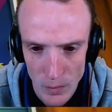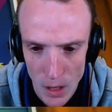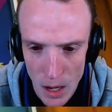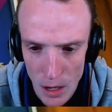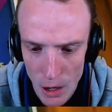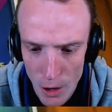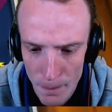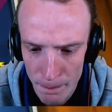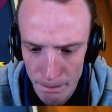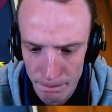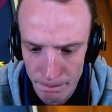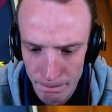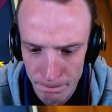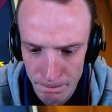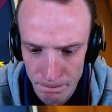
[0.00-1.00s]
I don't.
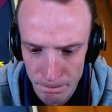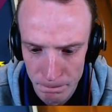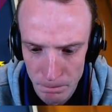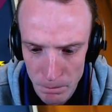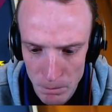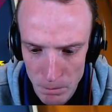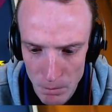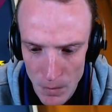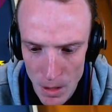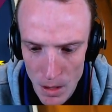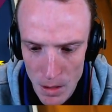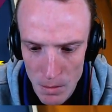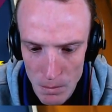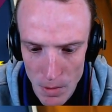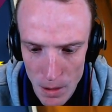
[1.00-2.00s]

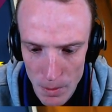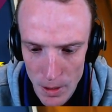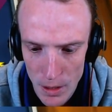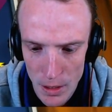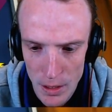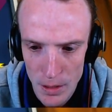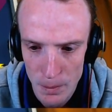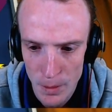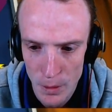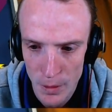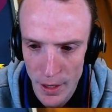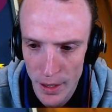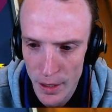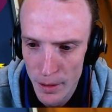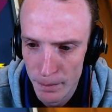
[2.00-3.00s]
Maybe I need to build
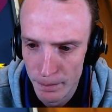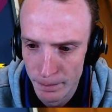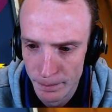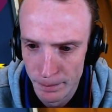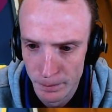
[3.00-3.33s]
that in.